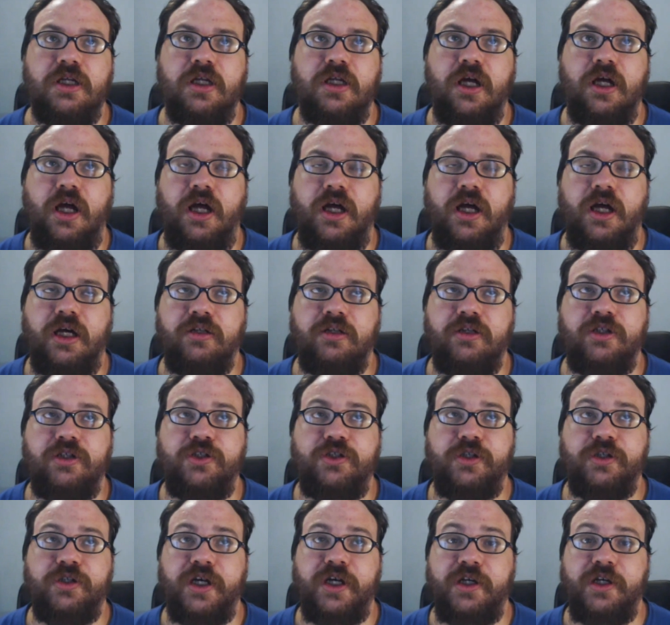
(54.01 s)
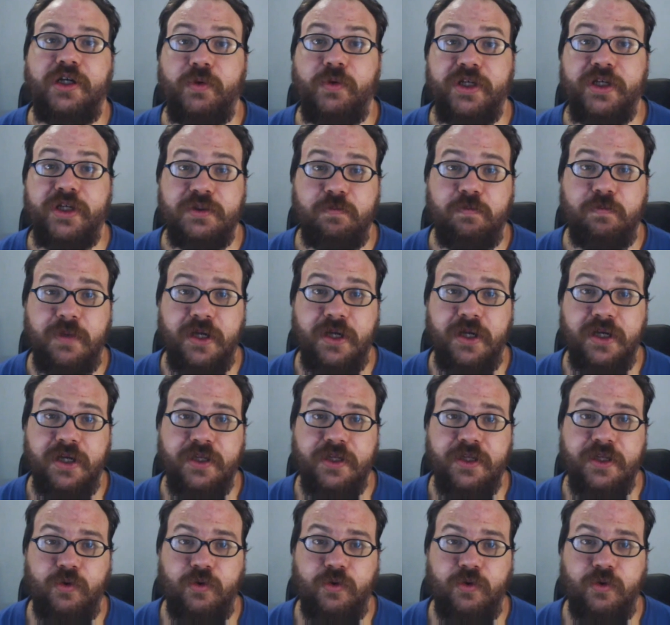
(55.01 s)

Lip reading: to try to raise money for it,